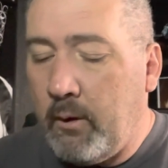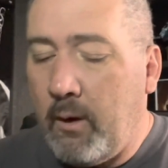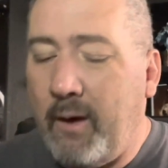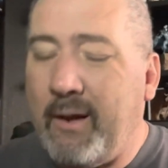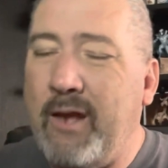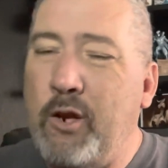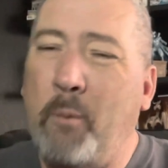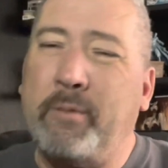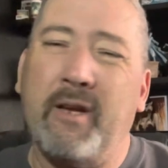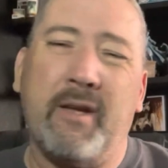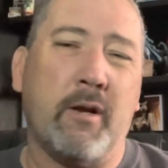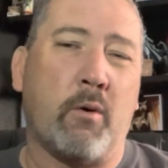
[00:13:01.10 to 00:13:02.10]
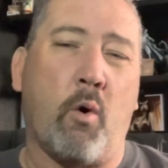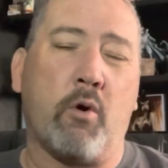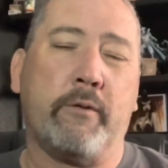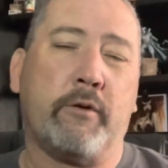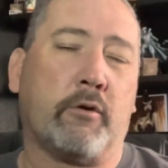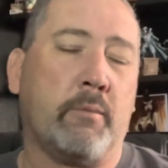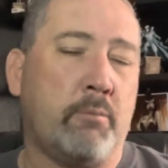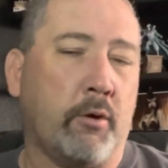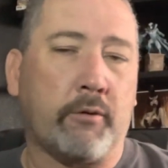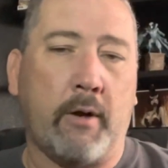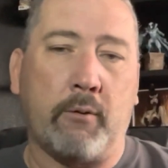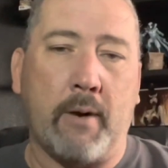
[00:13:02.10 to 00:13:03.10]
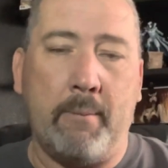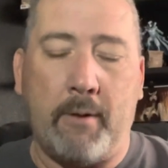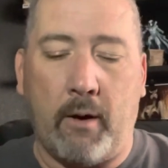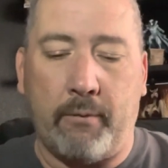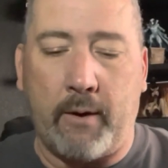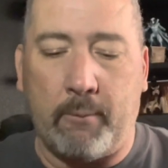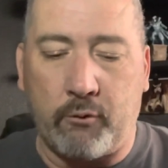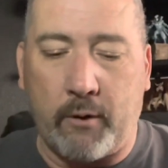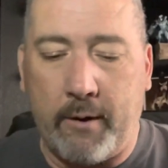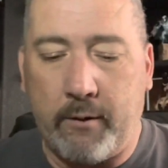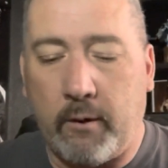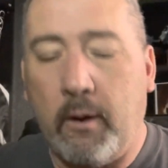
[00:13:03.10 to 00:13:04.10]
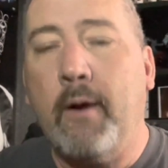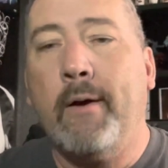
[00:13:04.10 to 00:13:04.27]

Again, no particular order, just some books I grabbed out that I'm trying to...